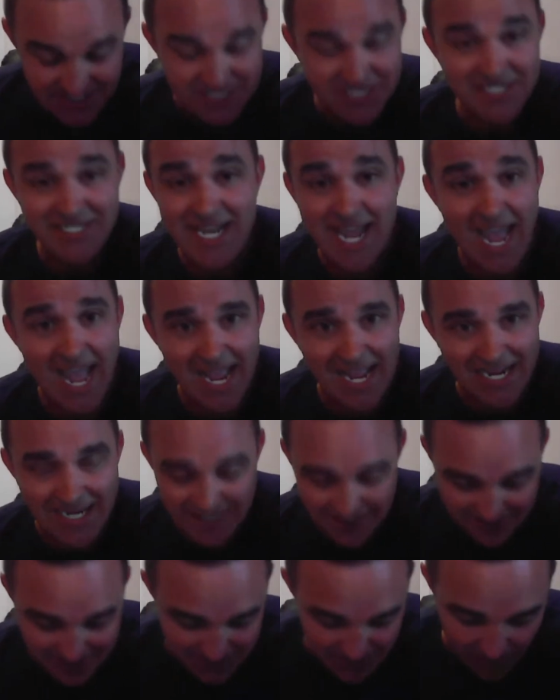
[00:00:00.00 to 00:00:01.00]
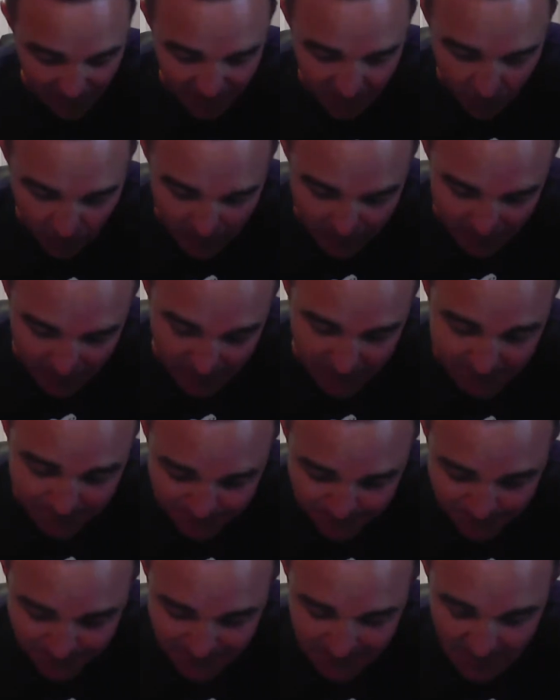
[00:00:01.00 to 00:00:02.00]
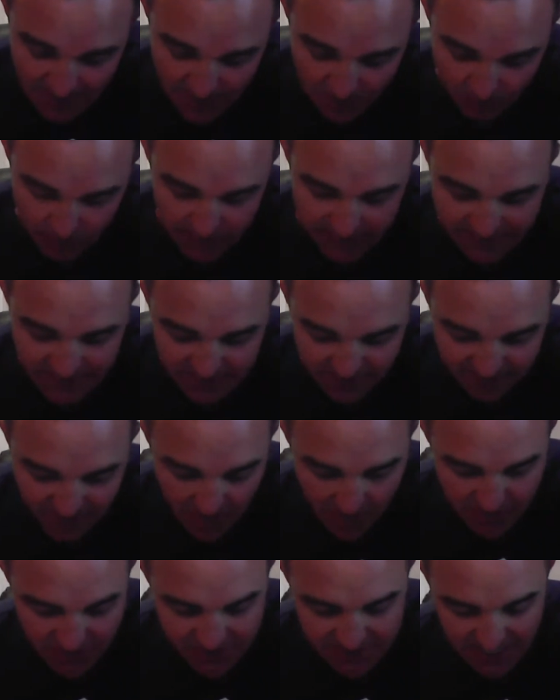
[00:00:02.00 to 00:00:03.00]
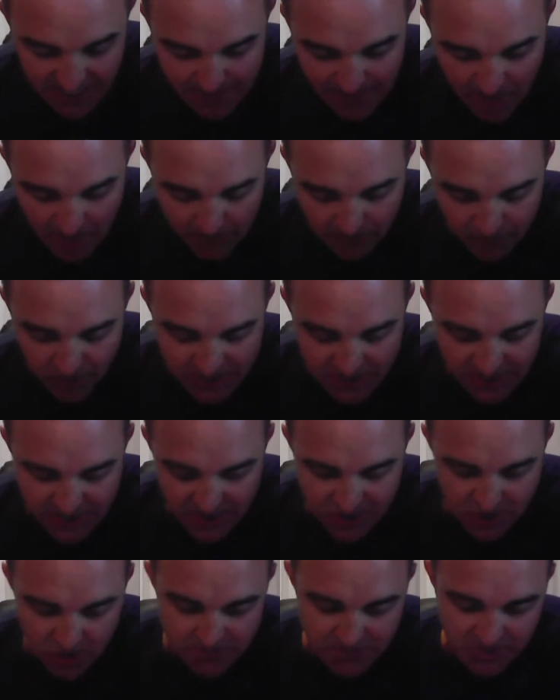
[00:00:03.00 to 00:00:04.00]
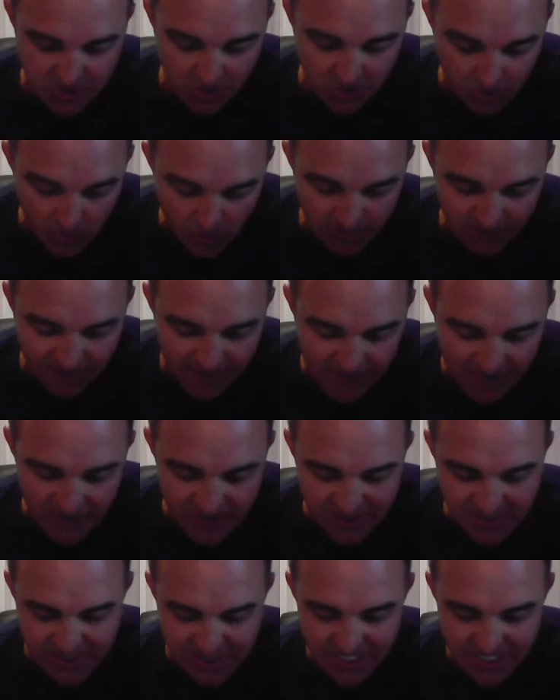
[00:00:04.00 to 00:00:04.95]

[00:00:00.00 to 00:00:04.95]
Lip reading: Today, Governor Whitmer released the following statement on President Trump's coronavirus